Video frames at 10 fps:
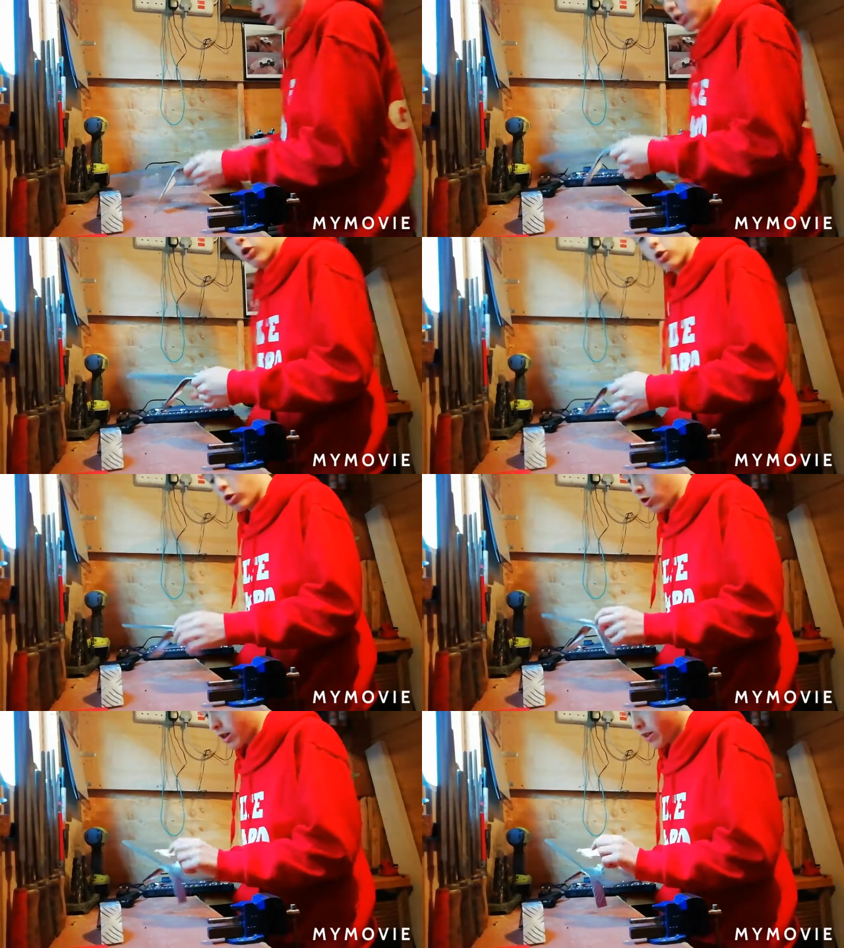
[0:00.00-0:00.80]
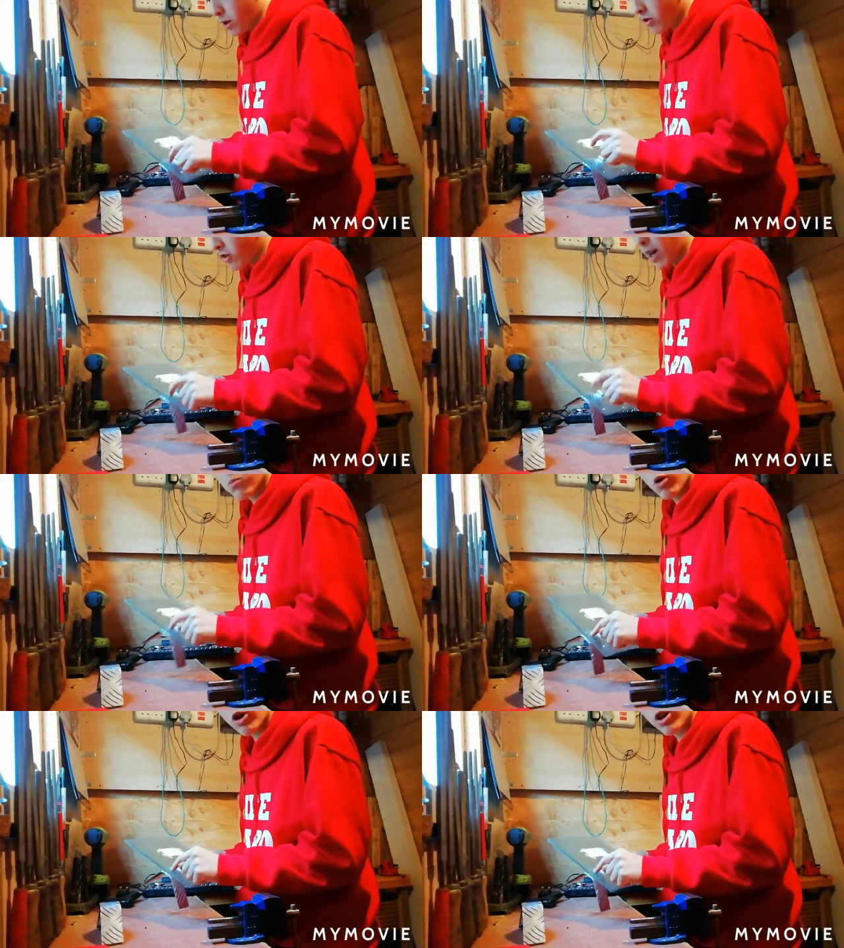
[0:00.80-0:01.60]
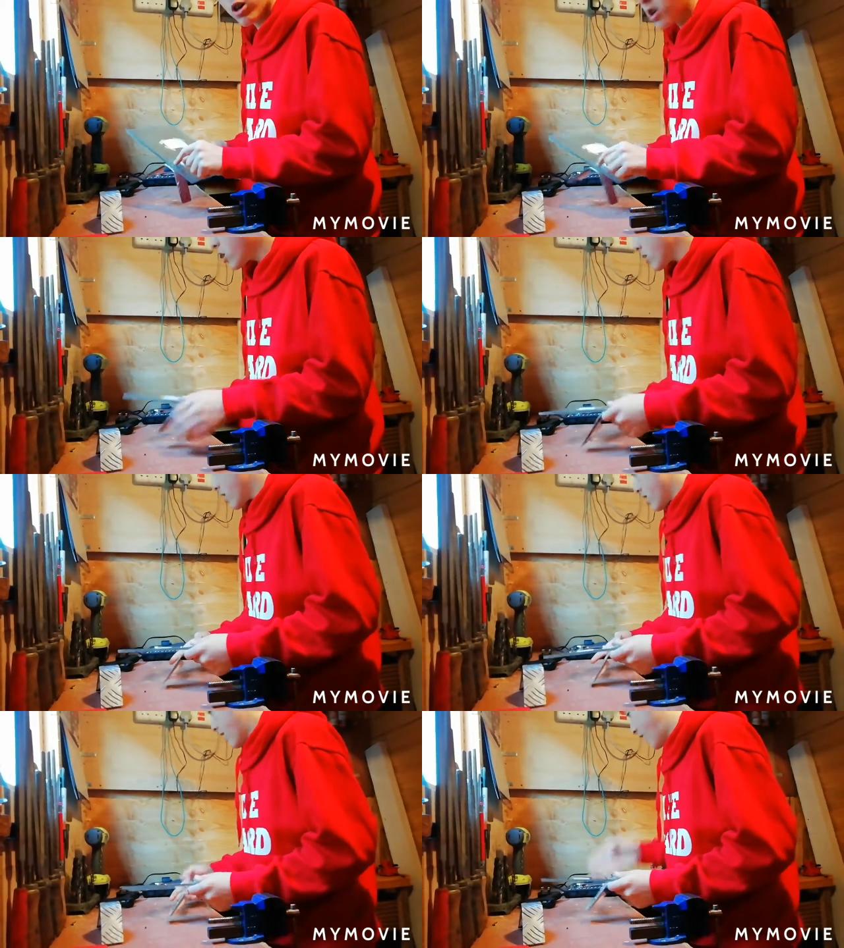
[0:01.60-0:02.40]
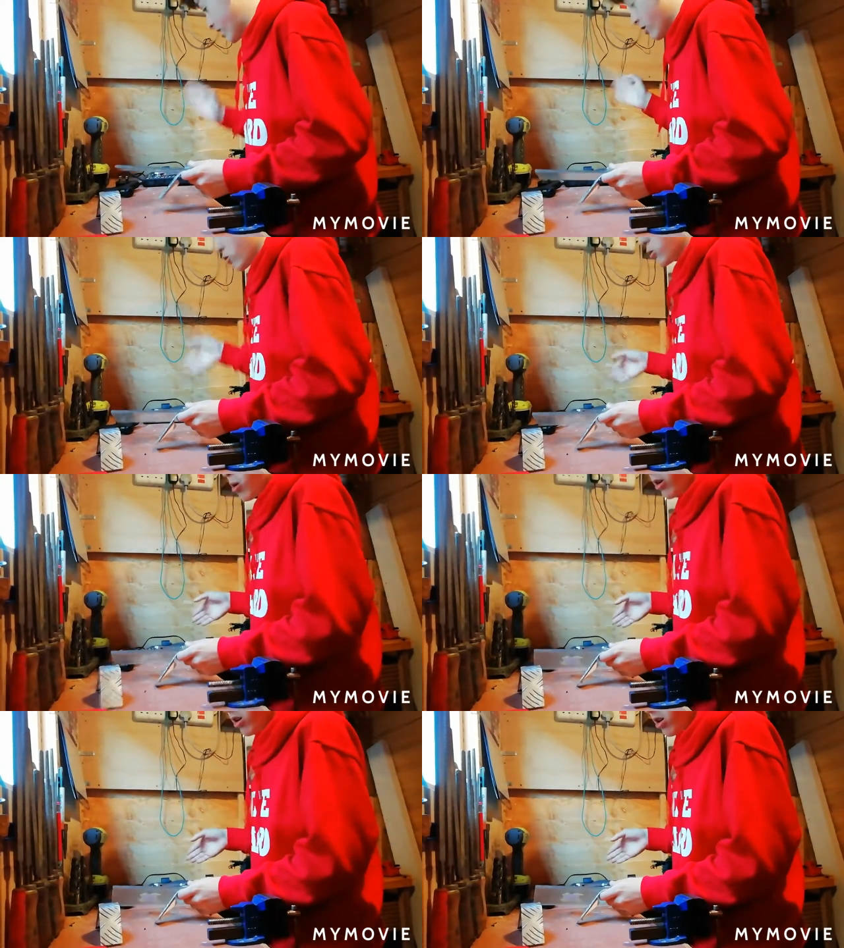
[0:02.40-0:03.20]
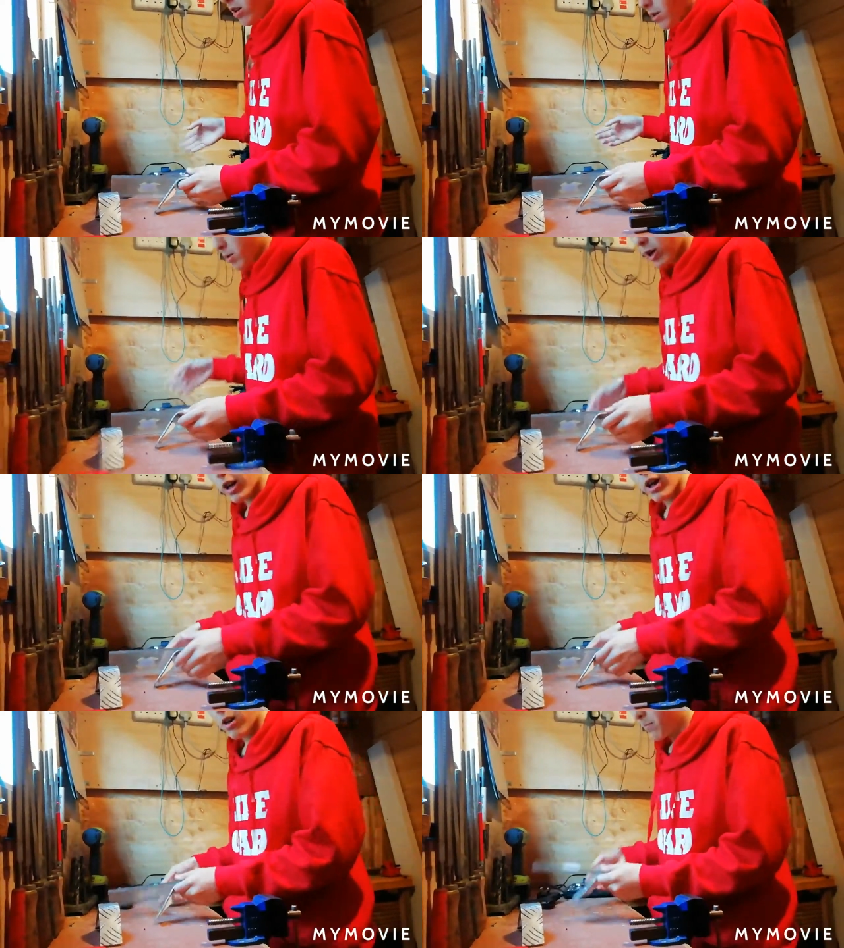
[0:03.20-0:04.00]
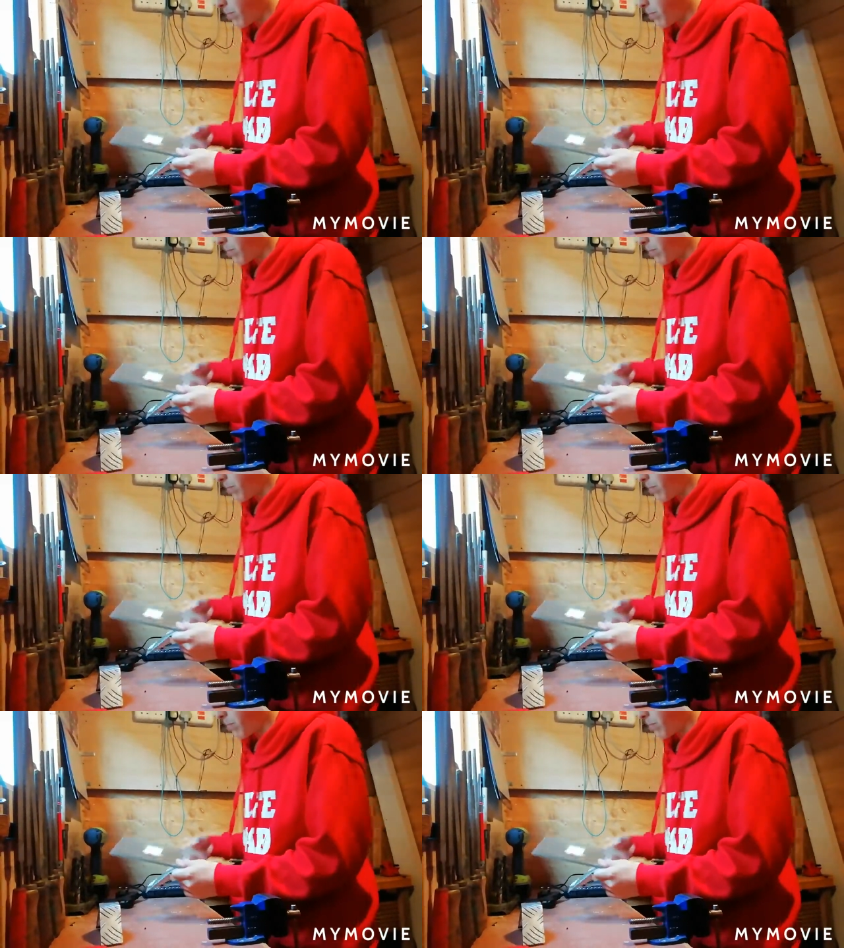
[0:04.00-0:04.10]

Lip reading: No face is visible, so there are no lips to read.